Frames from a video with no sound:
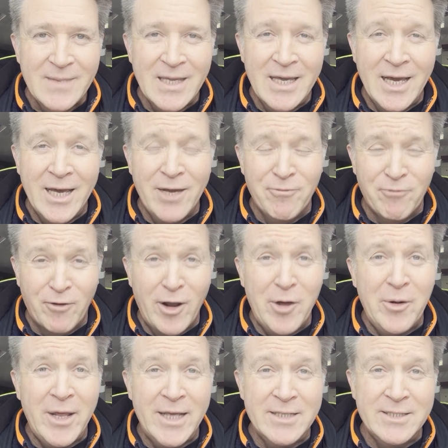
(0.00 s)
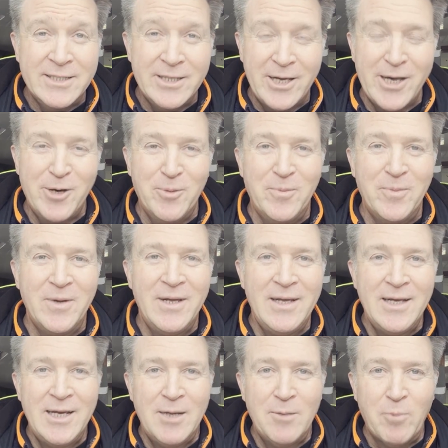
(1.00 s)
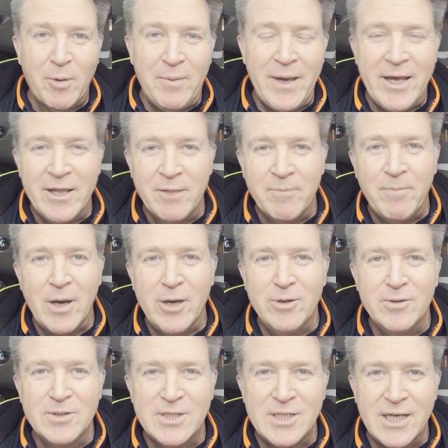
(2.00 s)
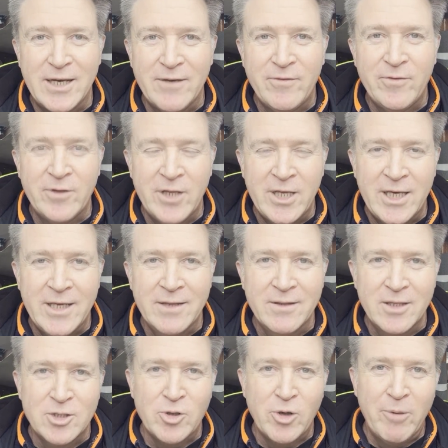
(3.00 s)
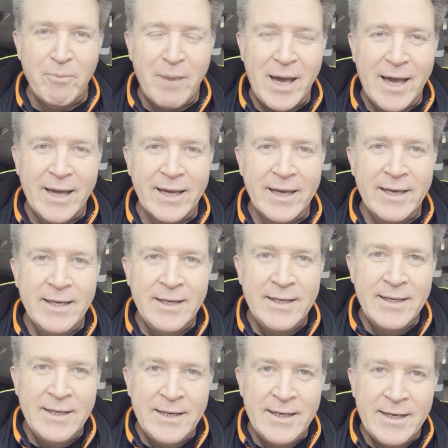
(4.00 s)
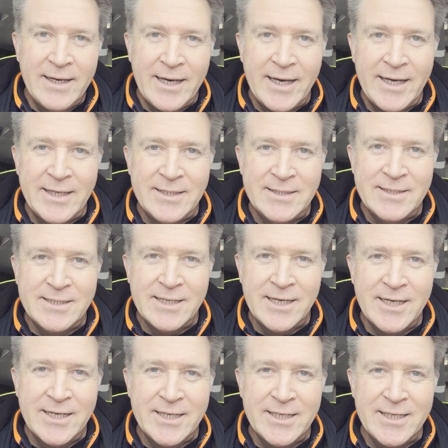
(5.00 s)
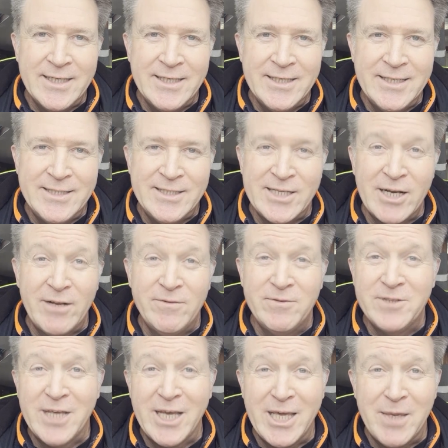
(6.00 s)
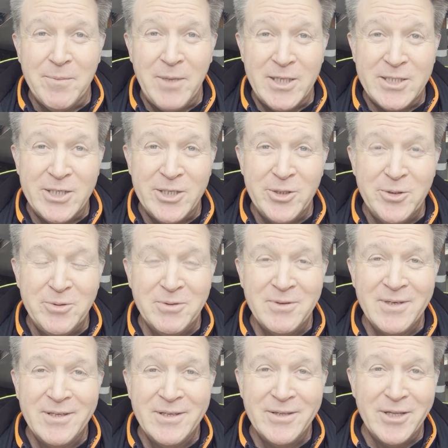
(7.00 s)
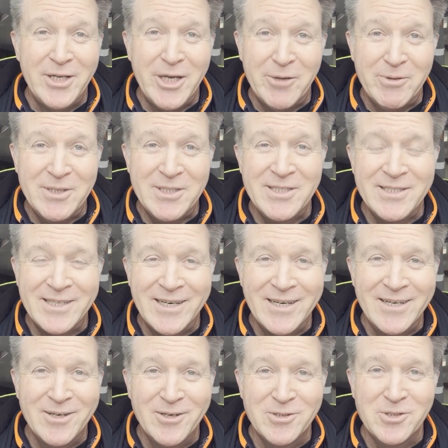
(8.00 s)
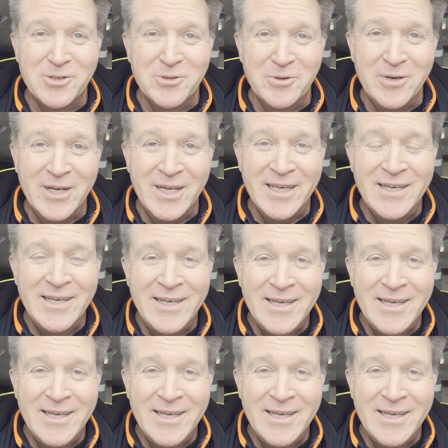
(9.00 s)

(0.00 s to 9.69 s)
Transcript: had flown in to help prepare the boat for the trip back. And instead of taking me to the nearest hostelry,